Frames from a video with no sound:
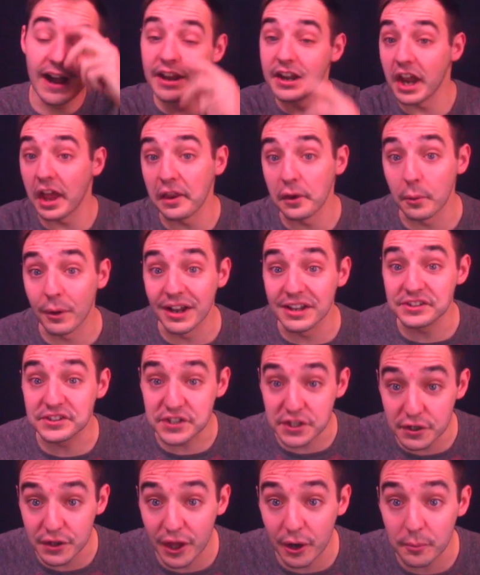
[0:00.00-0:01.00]
Another one,
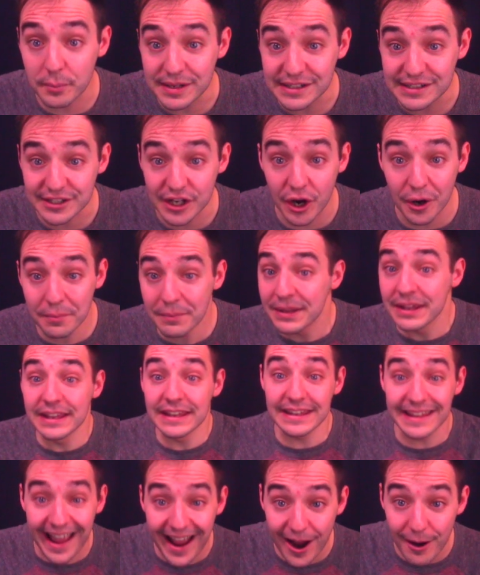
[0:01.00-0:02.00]
too, that would be dope.
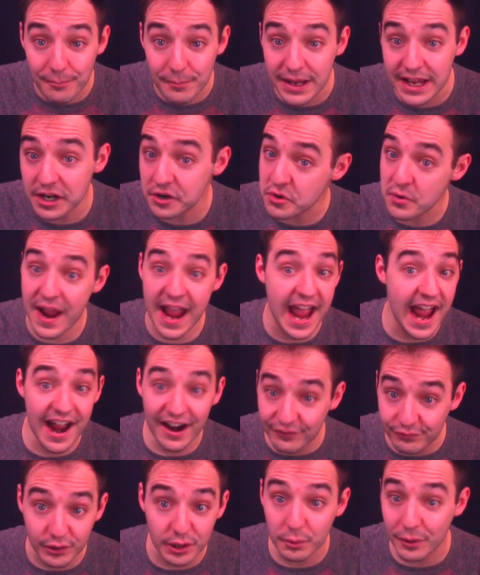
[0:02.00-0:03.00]
Yao Ming, who
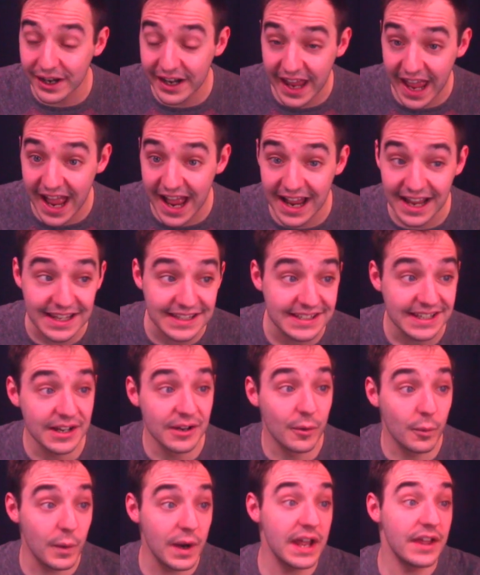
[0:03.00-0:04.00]
everyone has,
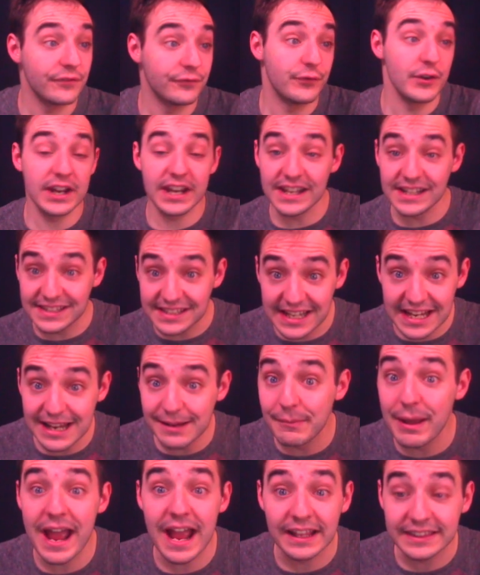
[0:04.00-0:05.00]
with freaking
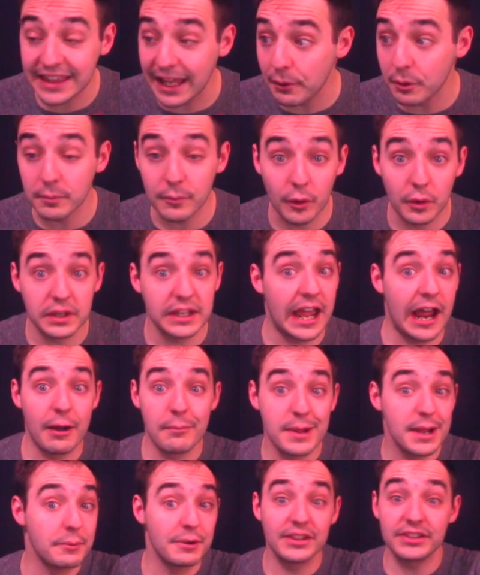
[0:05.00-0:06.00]
T-Mac. Or Yao
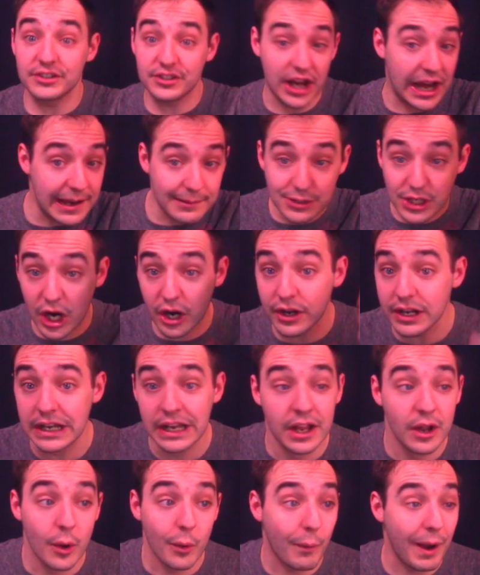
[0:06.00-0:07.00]
Ming with James Harden.
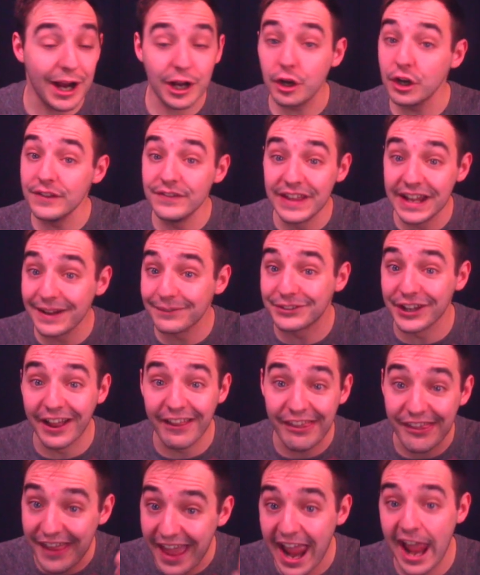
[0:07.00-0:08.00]
Why couldn't they have
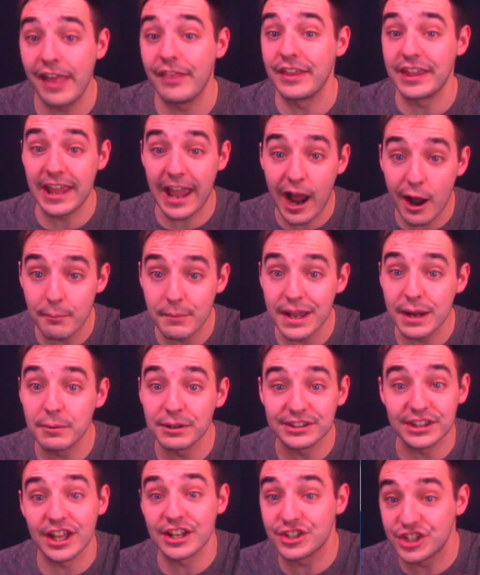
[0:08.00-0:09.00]
done that? The Yao Ming
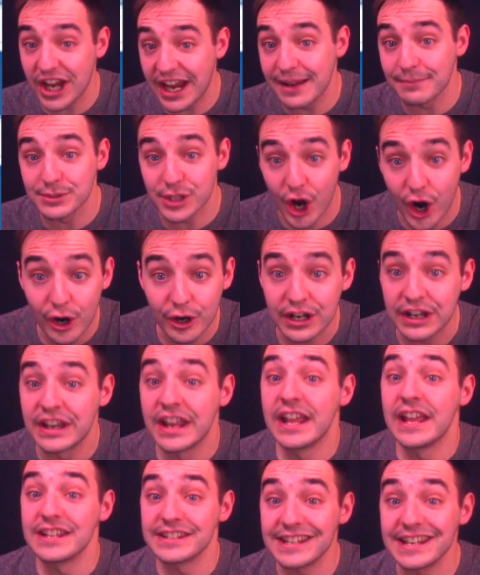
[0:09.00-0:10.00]
with that James Harden.
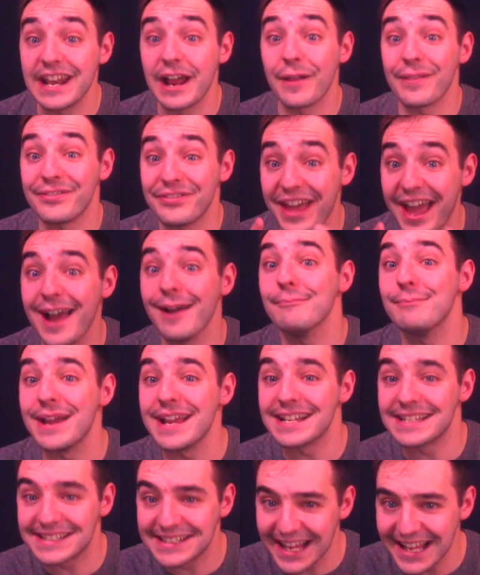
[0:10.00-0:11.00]
See, now that
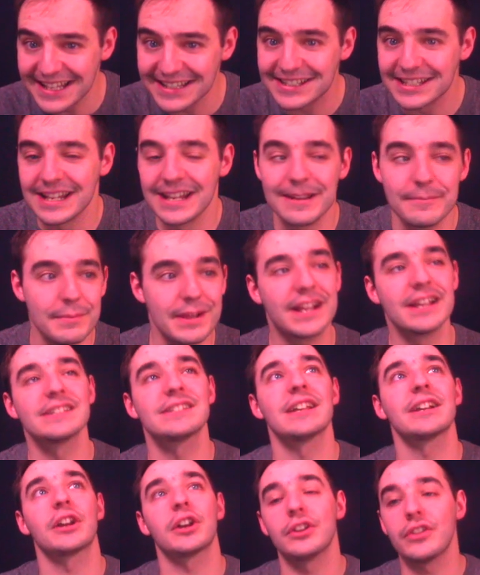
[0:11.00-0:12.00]
makes sense because
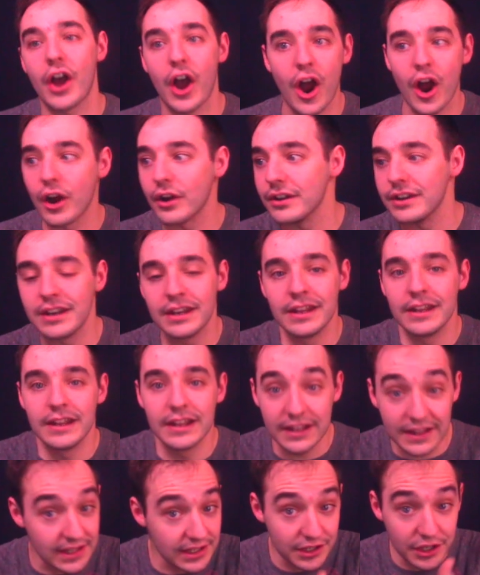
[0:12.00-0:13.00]
the Harden,
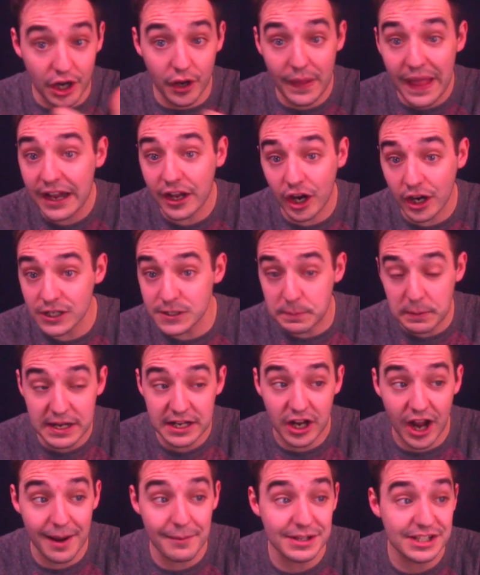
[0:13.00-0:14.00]
you know, that card's pretty
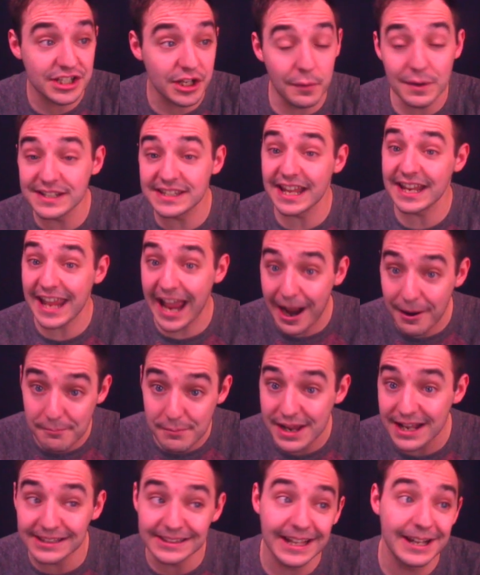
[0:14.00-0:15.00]
common. So is the Yao
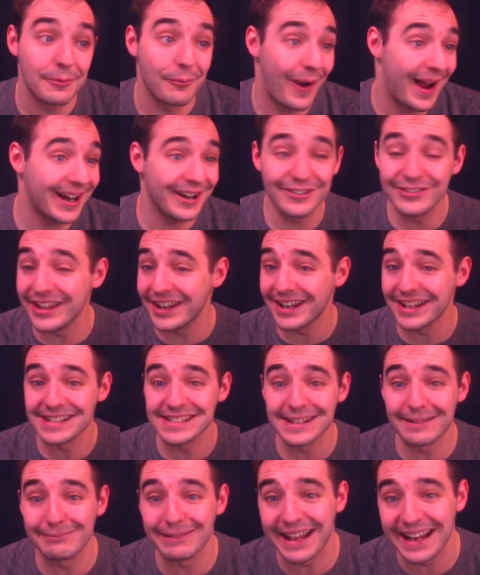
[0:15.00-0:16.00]
Ming. Like, why couldn't they have done
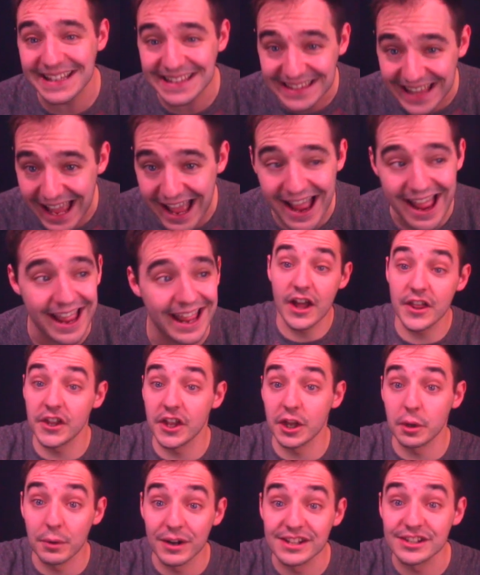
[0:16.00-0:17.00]
something like that?
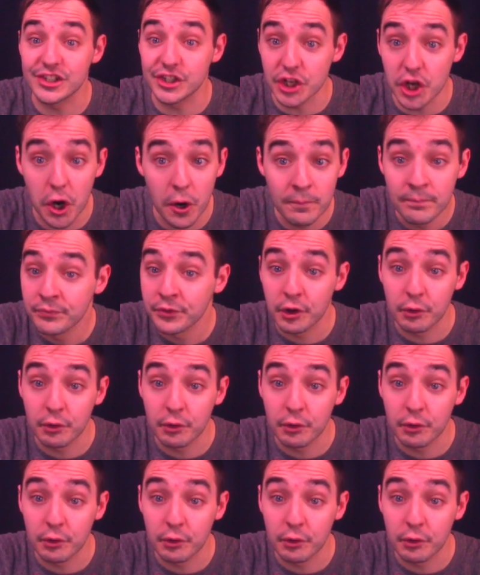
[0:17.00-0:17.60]
Another one, too.